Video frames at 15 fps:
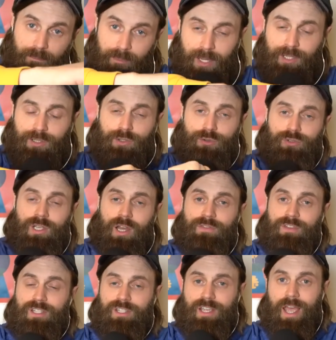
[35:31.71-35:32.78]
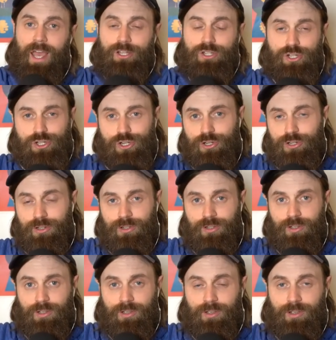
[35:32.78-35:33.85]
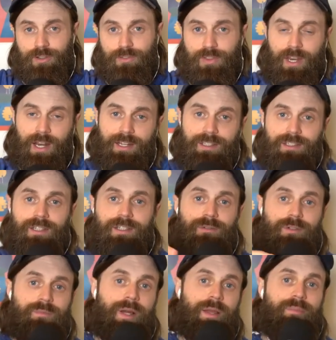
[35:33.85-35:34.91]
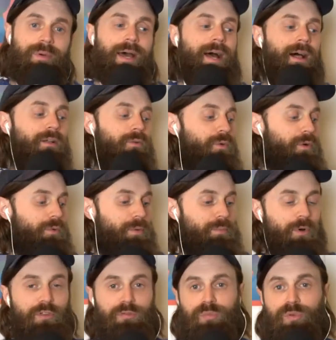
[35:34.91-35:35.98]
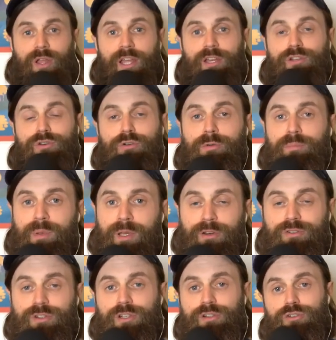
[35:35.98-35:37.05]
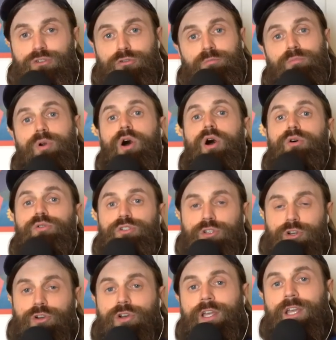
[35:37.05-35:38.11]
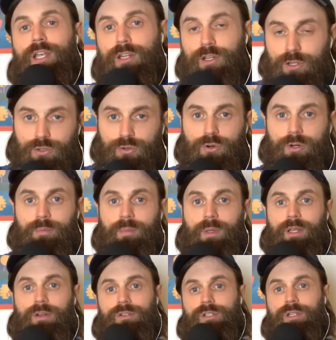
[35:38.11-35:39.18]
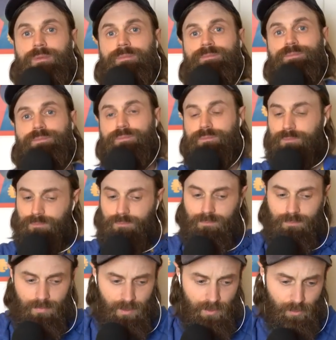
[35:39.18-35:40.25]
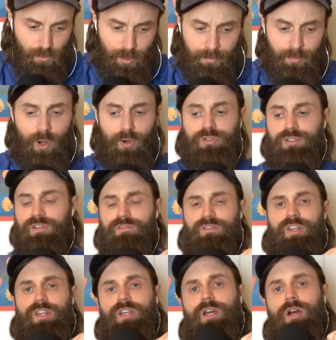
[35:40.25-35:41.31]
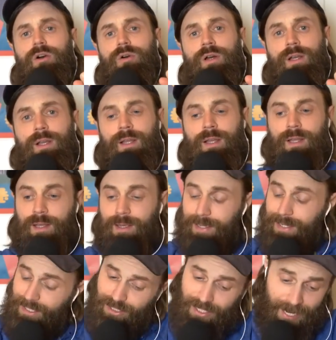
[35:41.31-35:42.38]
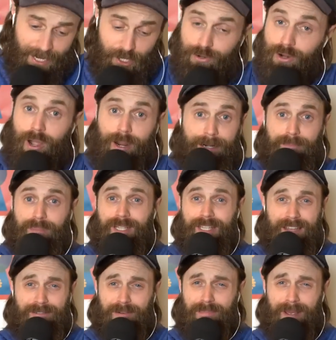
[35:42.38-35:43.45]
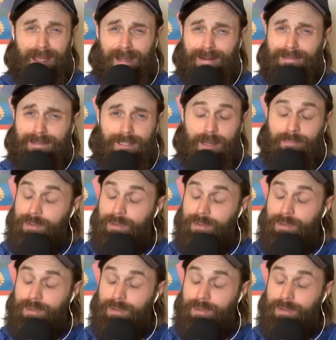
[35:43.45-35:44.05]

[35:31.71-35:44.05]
big news on the sketch that I did with my pal where we both played Jordan Peterson, two bros turning into Jordan Peterson. We post the video, and it's like, you're not going to believe it, man.